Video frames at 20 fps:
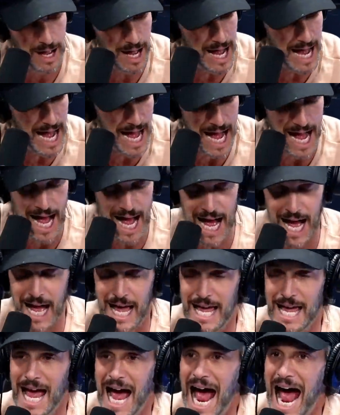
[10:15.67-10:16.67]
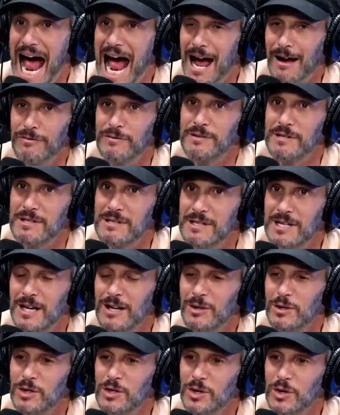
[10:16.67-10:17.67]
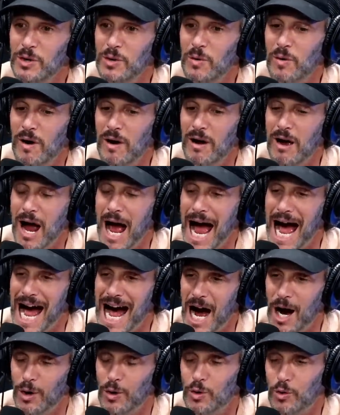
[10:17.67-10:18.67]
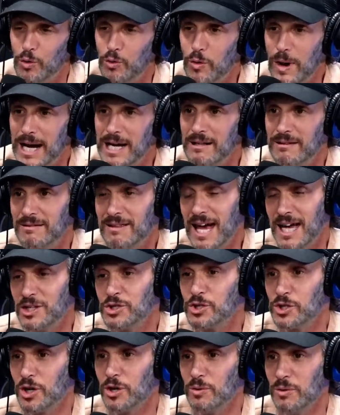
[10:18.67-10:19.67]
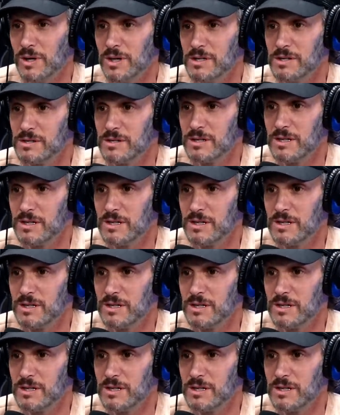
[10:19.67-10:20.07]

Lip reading: I have to tell you how great that show was.